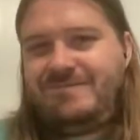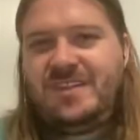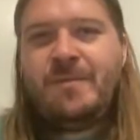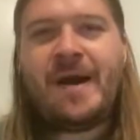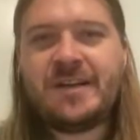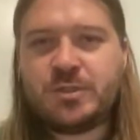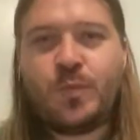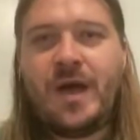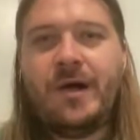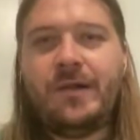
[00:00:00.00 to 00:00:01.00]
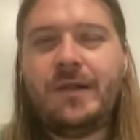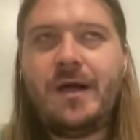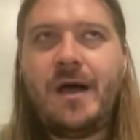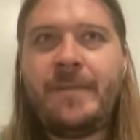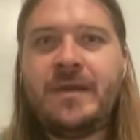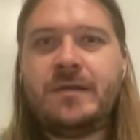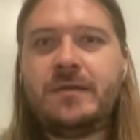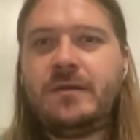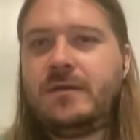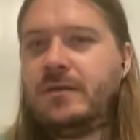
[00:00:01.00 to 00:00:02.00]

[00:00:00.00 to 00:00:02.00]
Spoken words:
You might as well. I mean,